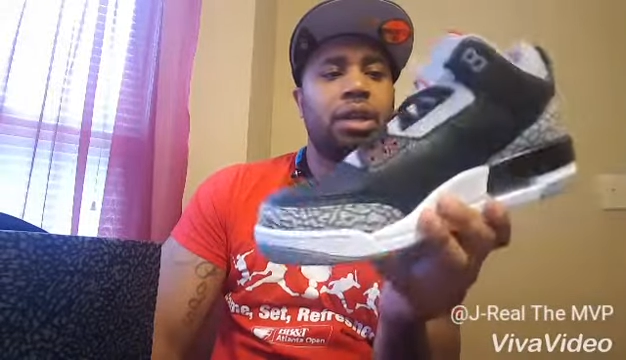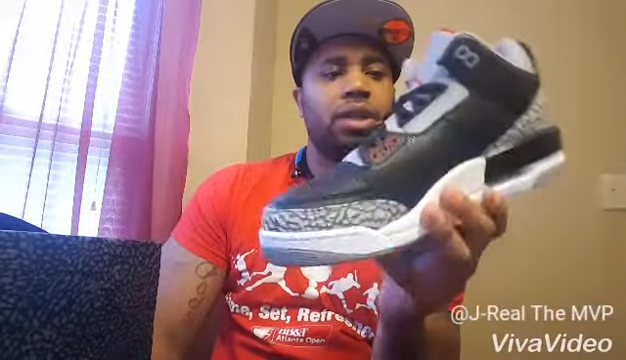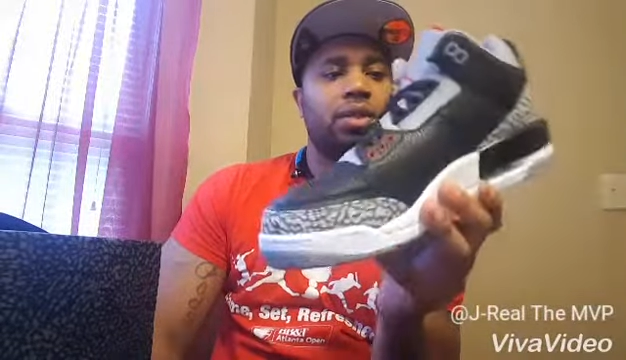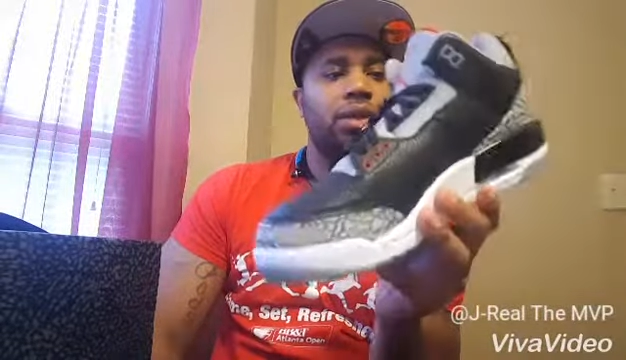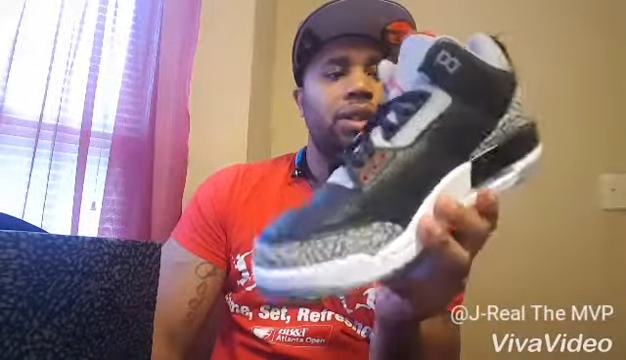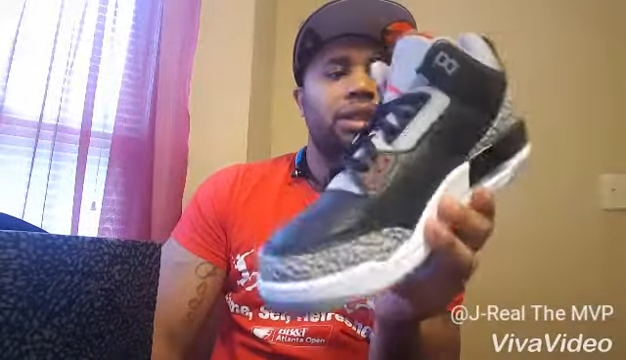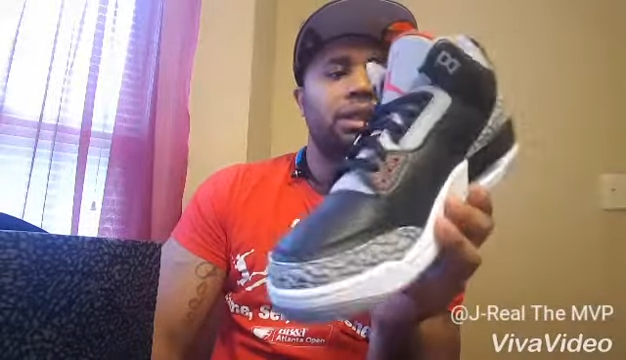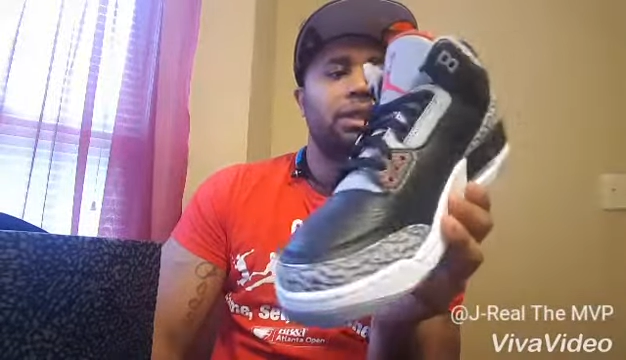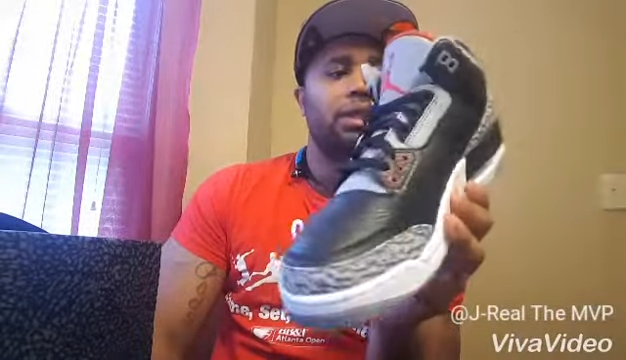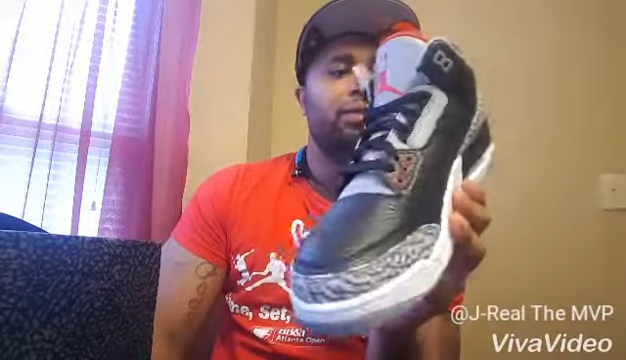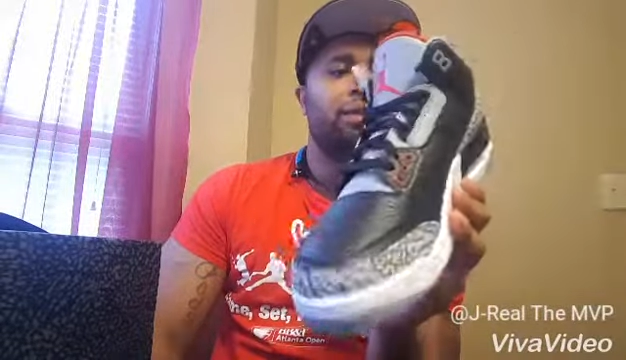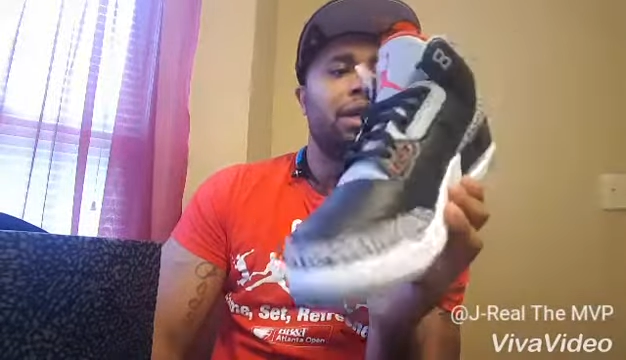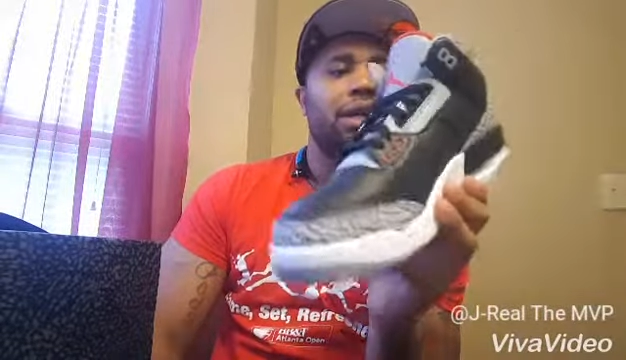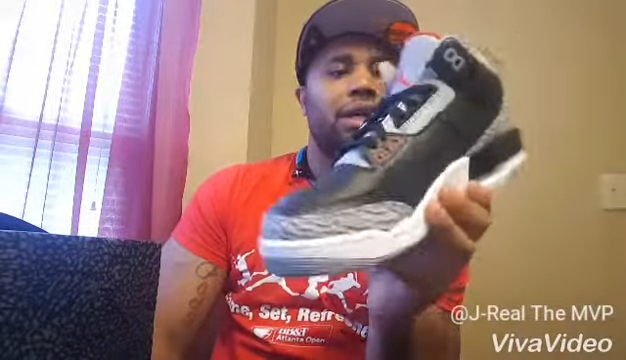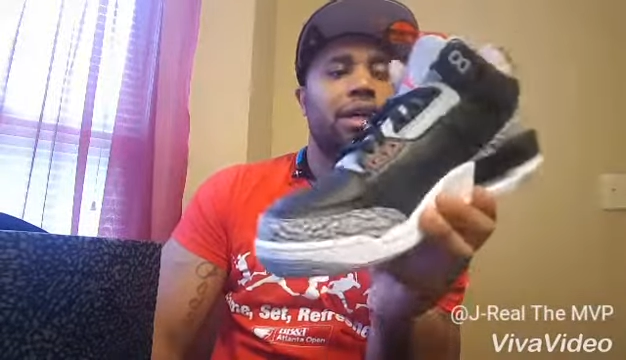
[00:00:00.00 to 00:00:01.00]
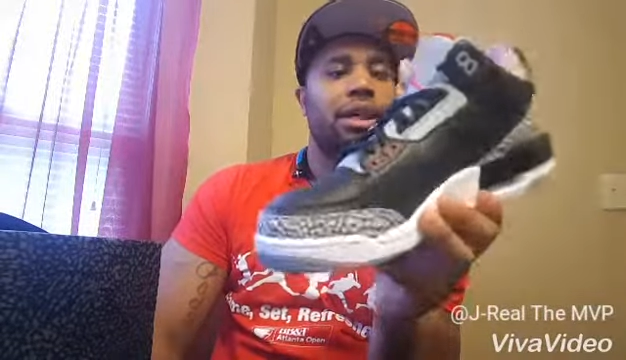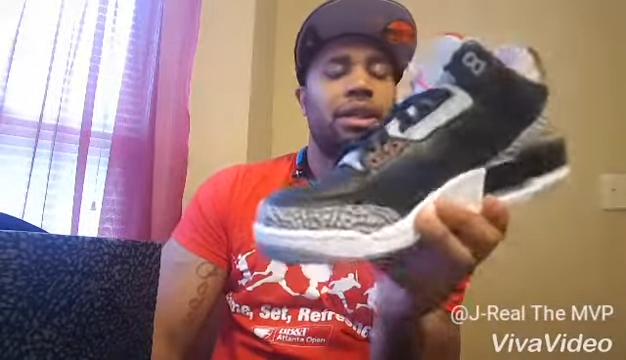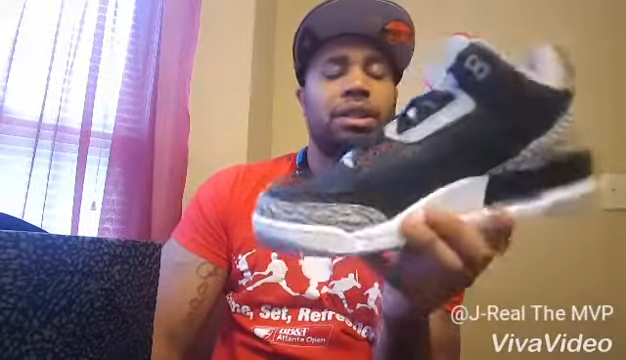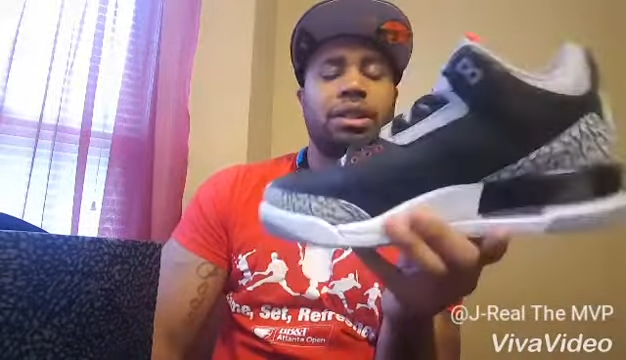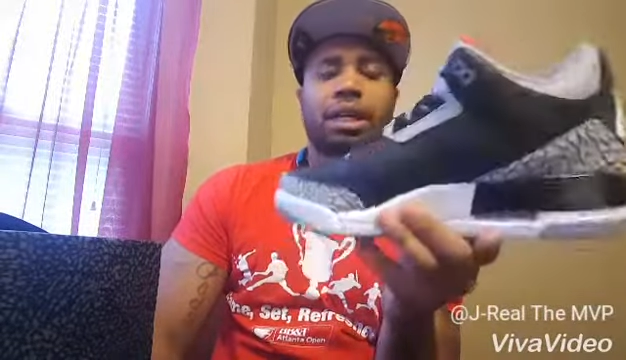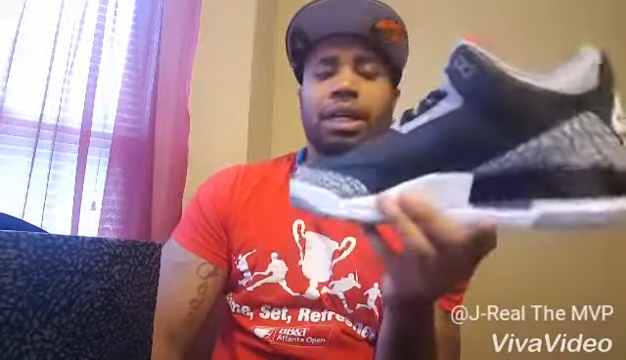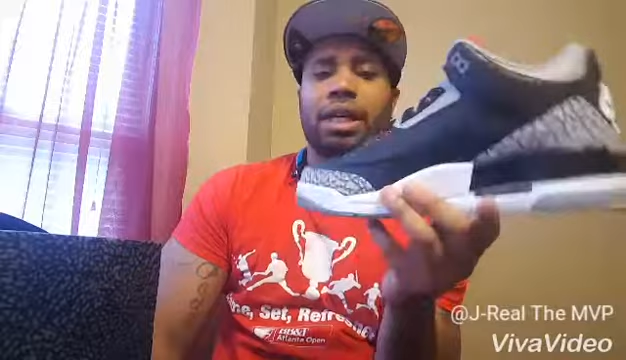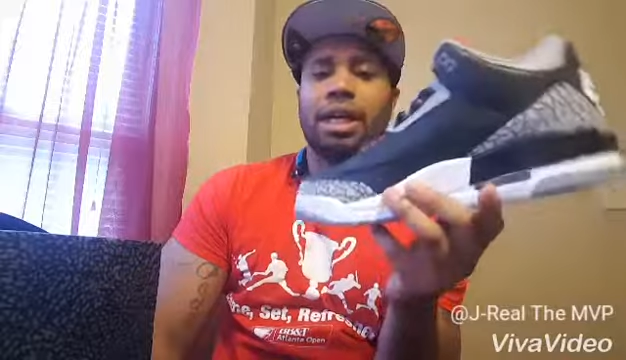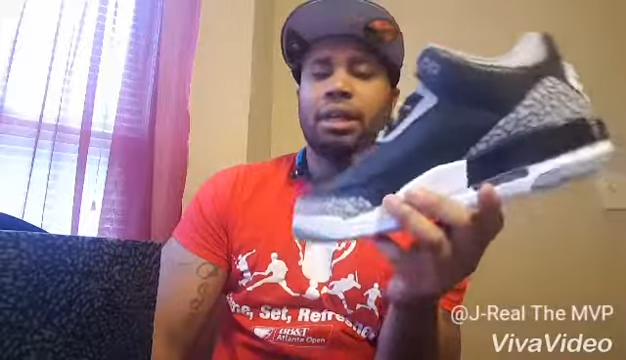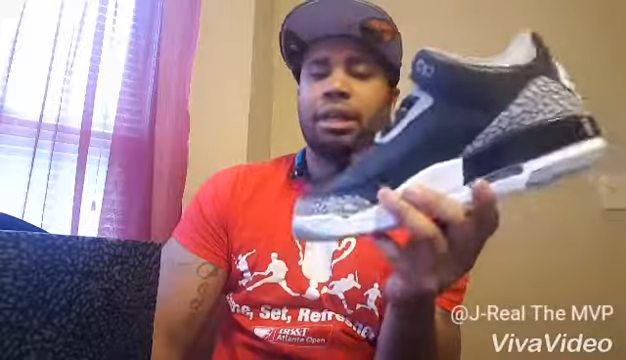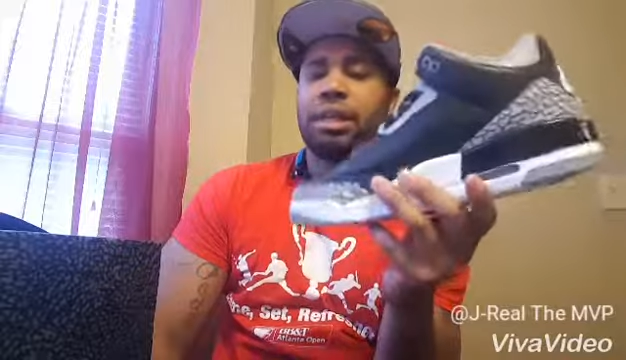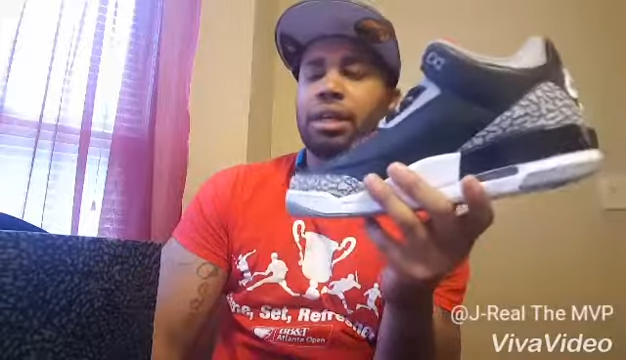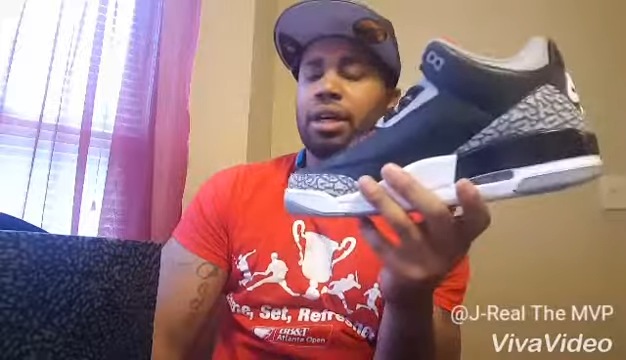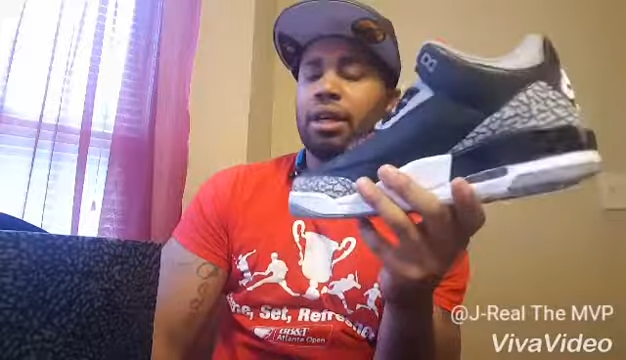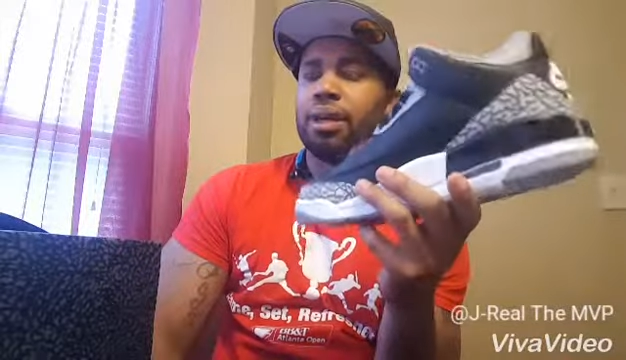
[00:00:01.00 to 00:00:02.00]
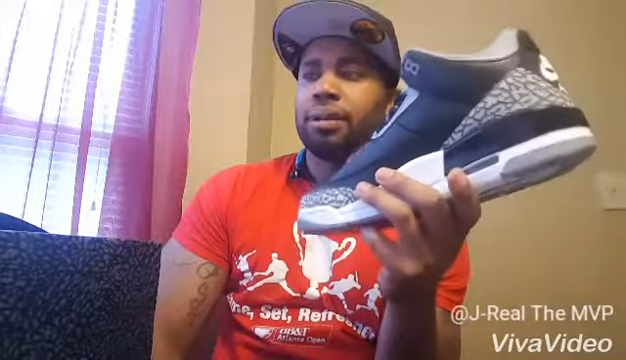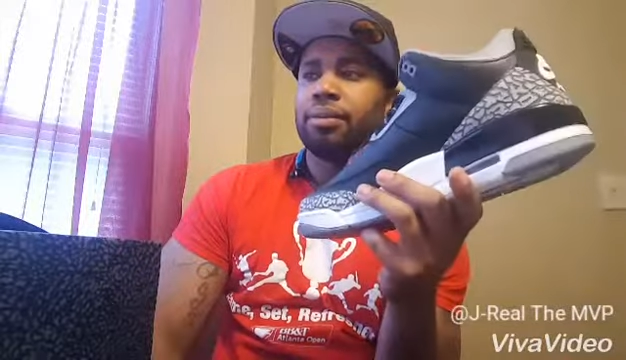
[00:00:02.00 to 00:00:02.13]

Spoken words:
threes in my collection. I got the